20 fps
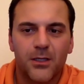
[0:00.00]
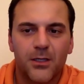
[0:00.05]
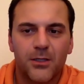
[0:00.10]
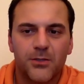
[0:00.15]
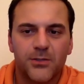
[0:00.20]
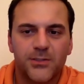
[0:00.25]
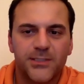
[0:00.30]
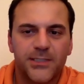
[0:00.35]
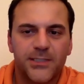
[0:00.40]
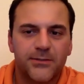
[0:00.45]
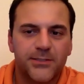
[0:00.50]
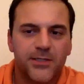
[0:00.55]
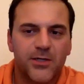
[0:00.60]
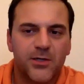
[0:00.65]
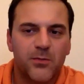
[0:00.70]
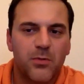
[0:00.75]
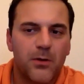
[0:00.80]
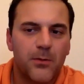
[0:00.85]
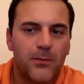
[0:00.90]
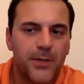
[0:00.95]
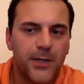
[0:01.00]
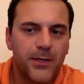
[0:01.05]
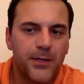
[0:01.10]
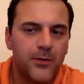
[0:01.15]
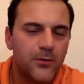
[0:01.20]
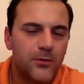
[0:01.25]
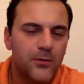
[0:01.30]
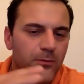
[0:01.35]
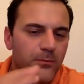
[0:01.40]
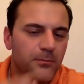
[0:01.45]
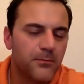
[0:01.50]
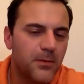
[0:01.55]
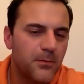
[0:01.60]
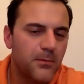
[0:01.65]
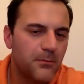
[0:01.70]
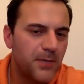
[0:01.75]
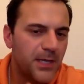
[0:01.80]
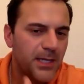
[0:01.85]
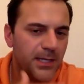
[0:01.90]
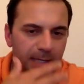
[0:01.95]
you know, Secretary Pompeo
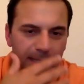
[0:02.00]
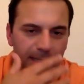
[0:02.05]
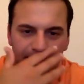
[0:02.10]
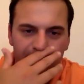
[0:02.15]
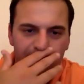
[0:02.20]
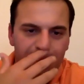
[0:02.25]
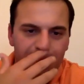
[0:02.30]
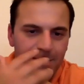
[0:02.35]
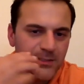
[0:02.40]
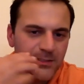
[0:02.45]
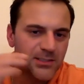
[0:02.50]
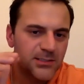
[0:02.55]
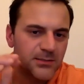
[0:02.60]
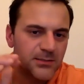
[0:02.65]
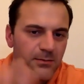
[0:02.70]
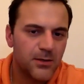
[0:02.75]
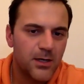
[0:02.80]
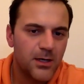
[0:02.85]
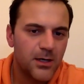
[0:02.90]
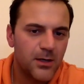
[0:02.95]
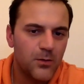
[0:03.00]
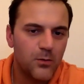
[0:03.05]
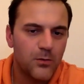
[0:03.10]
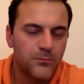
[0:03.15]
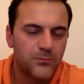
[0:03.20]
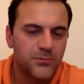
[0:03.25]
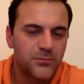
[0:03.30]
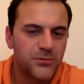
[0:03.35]
made headlines uh,